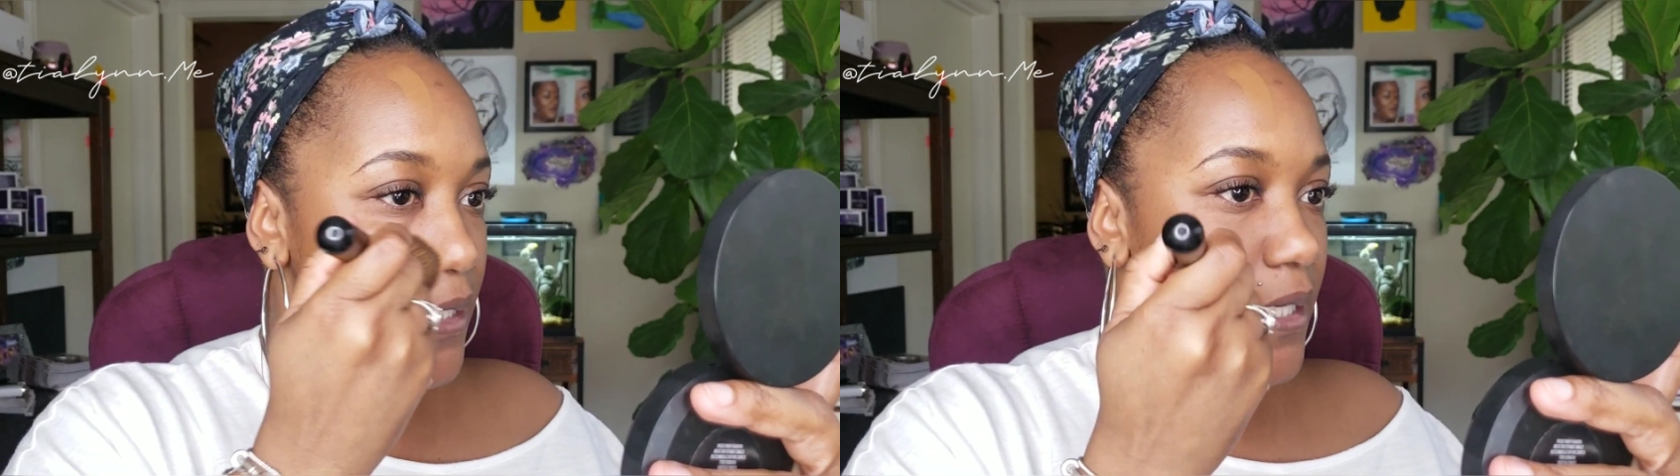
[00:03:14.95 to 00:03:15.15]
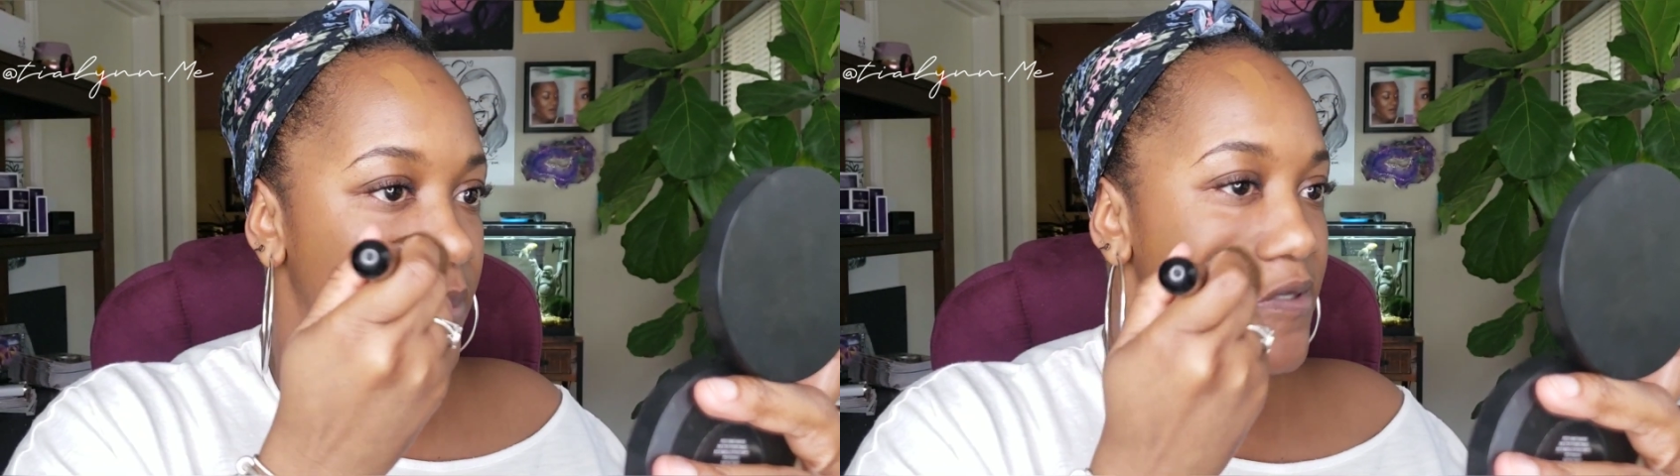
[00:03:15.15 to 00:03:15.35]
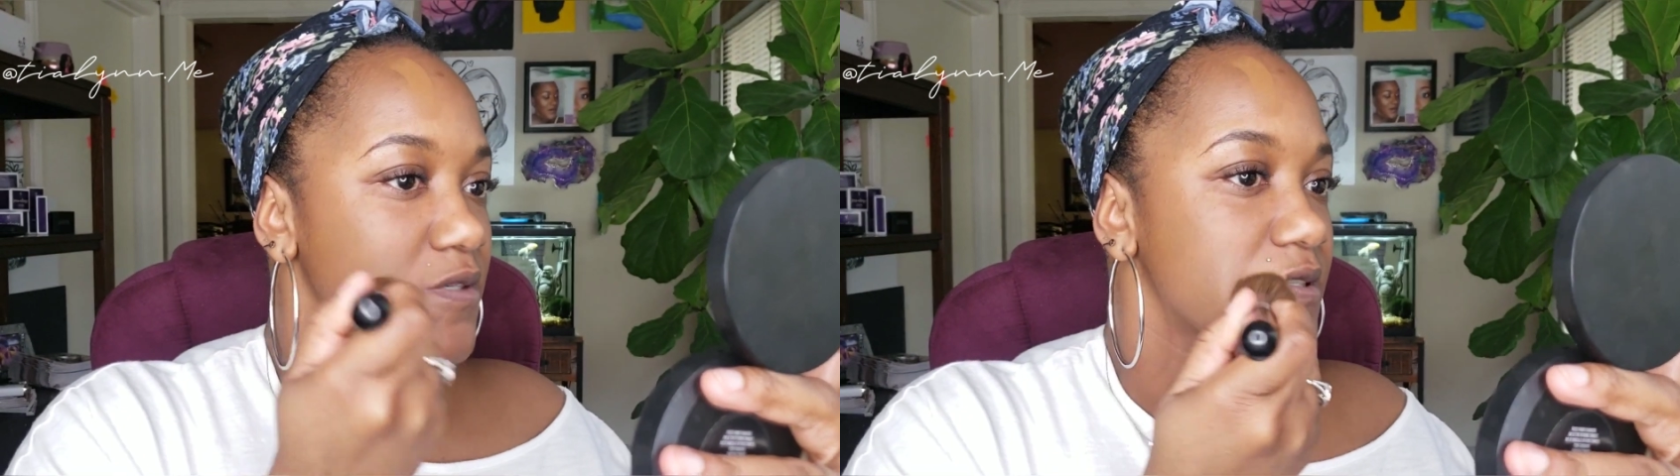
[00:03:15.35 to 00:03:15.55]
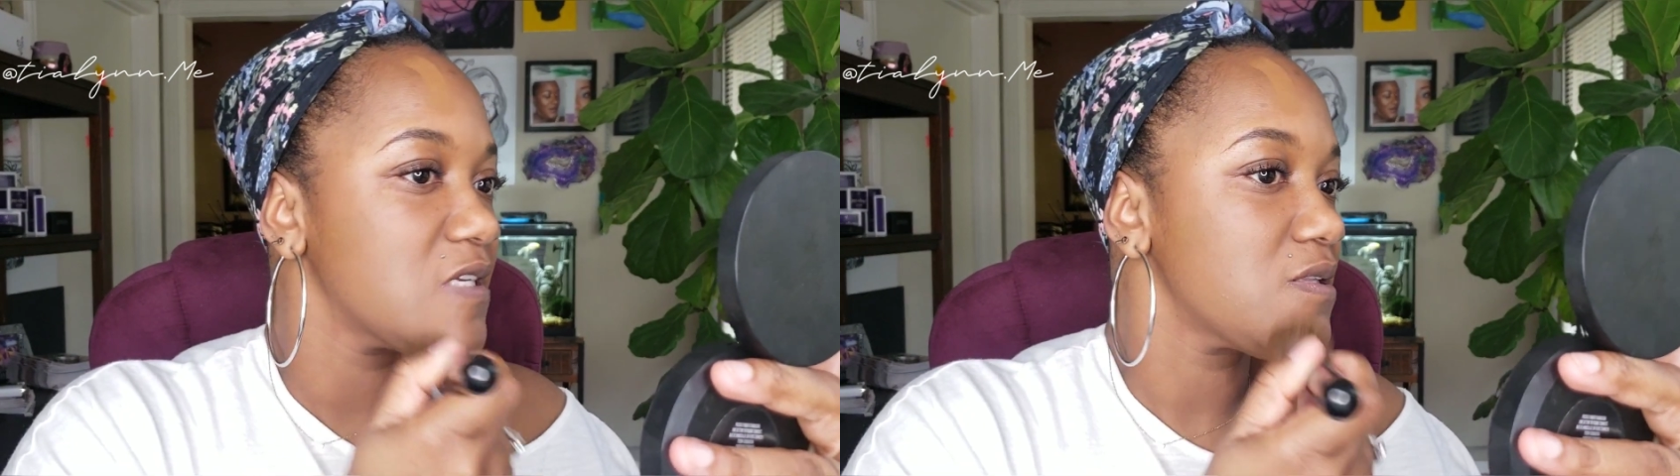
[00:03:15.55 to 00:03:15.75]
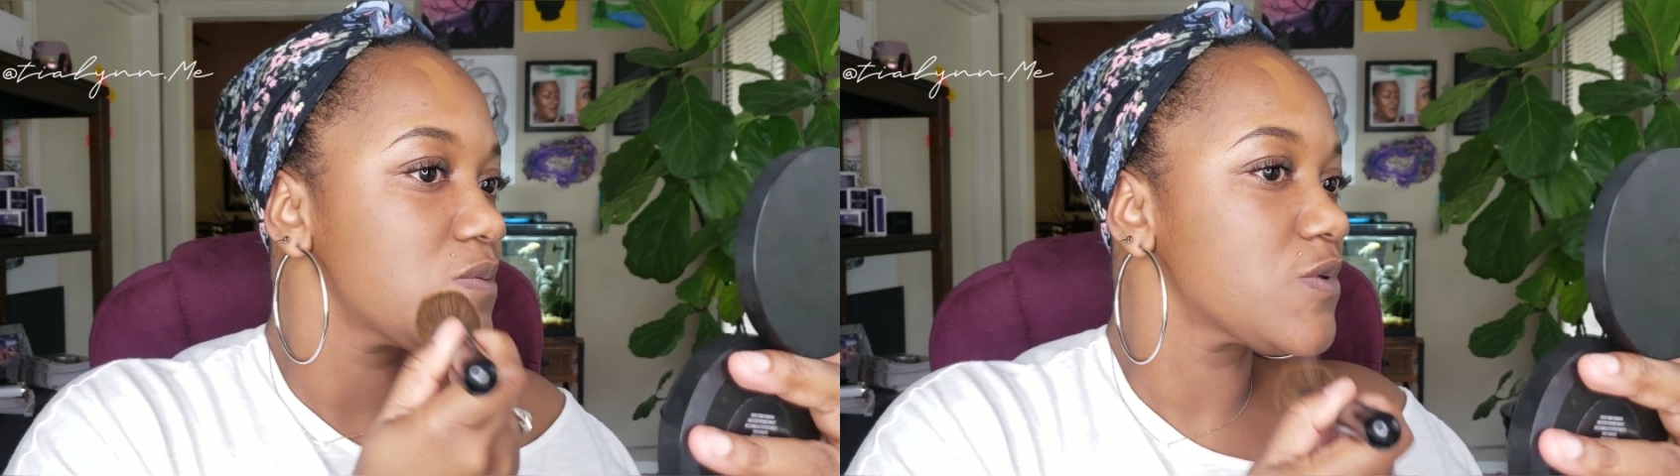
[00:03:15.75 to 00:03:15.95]
in when you're
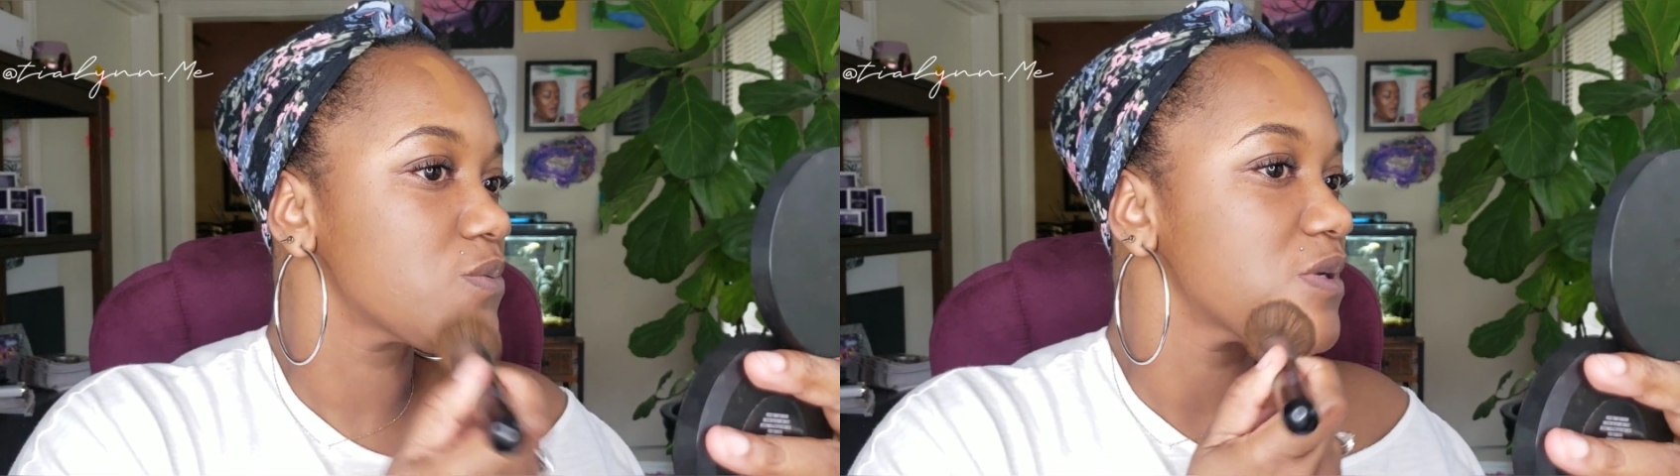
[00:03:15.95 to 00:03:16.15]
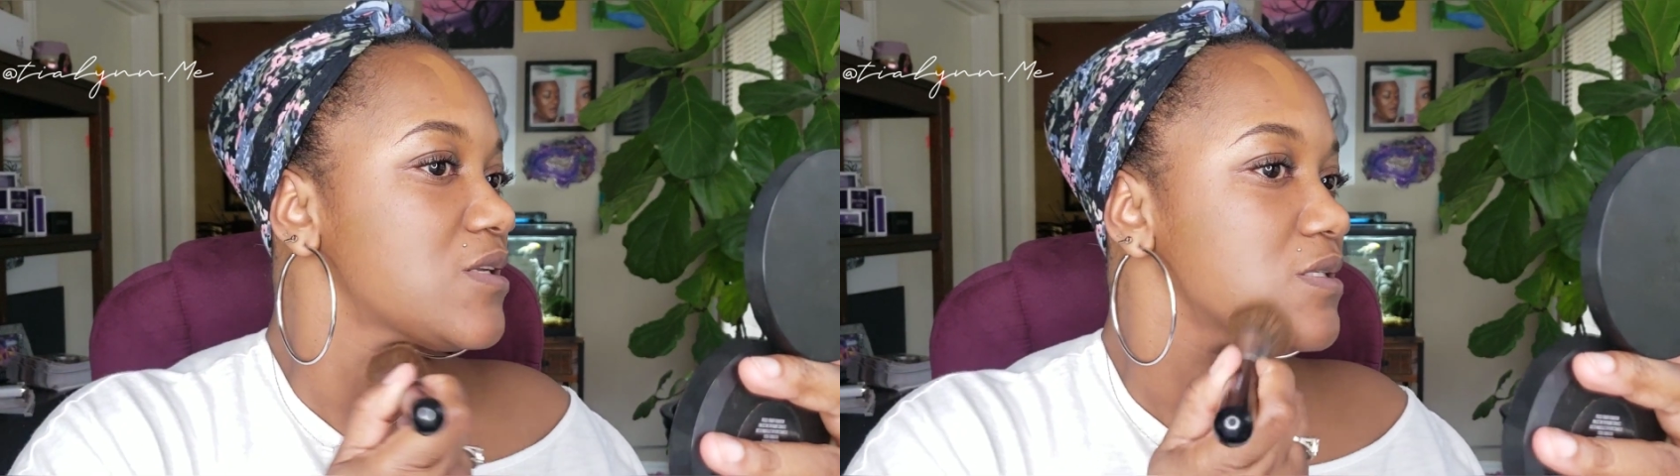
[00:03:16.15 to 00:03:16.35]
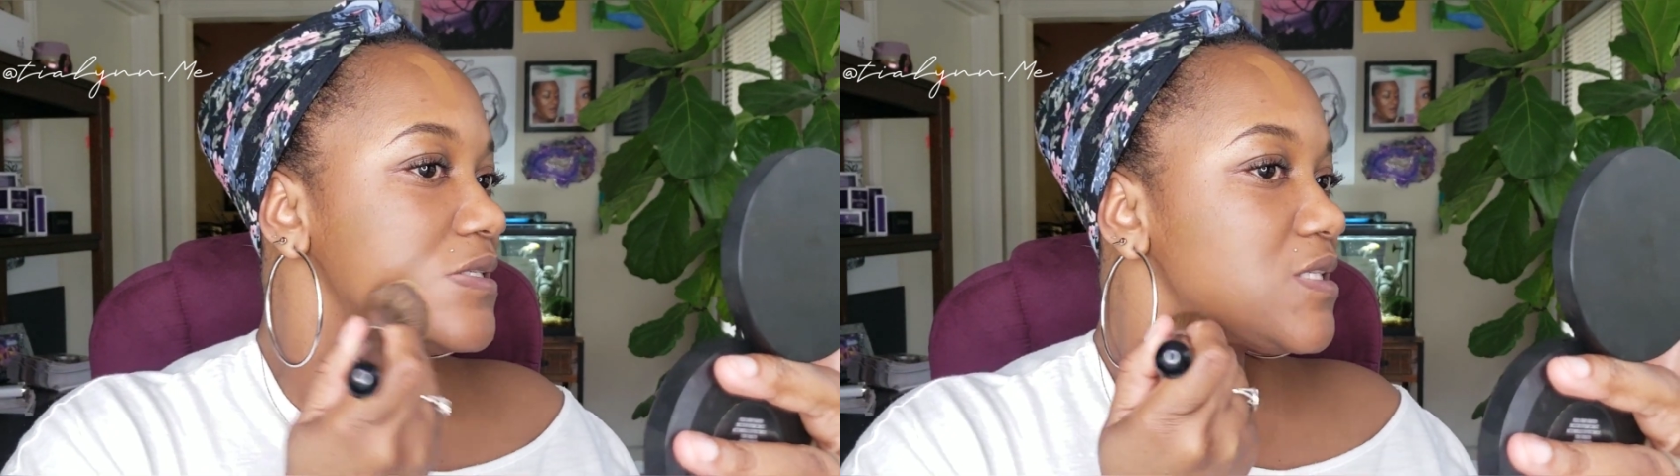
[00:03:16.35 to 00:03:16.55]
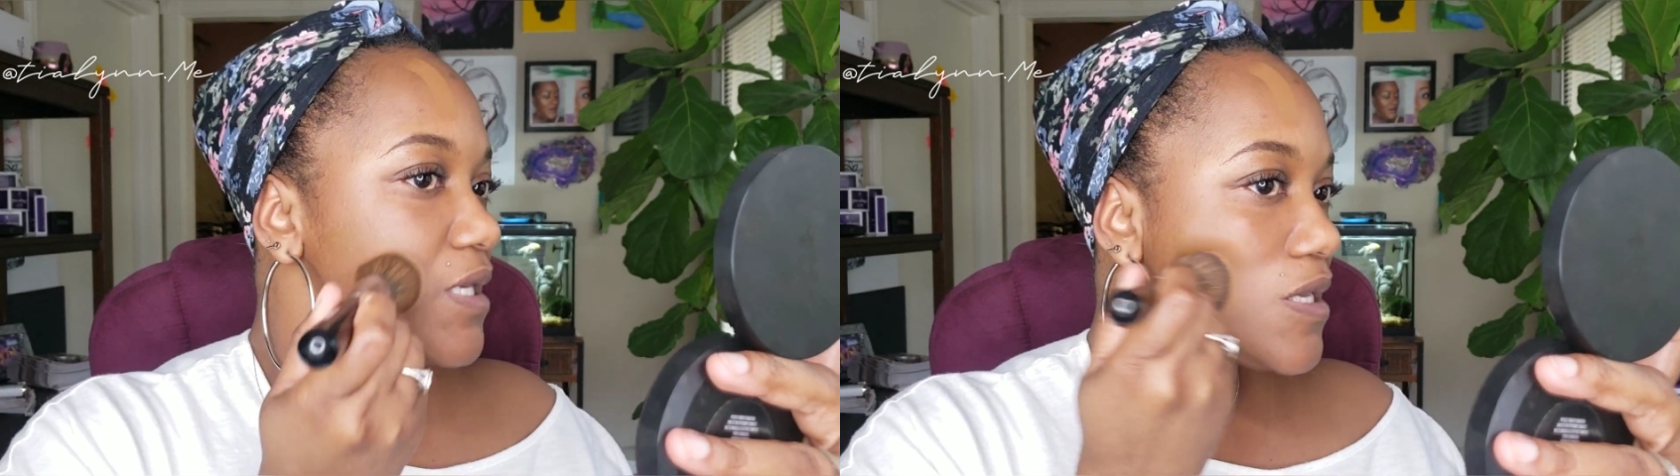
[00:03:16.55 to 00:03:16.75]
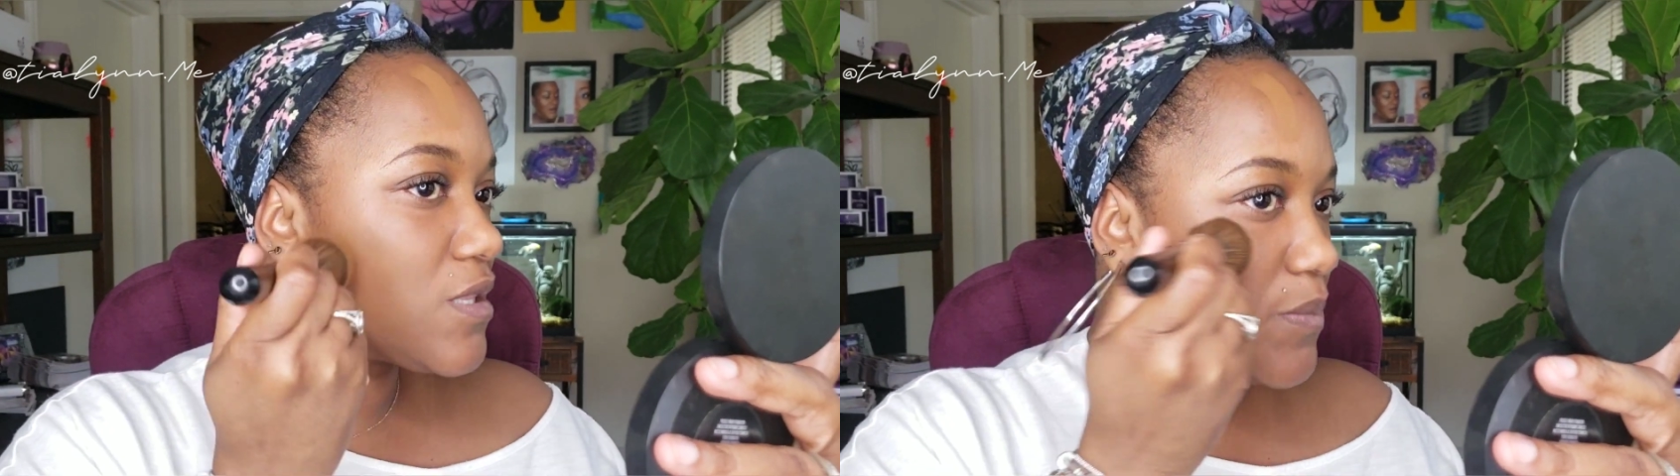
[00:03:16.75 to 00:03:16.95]
dealing with wrinkly skin,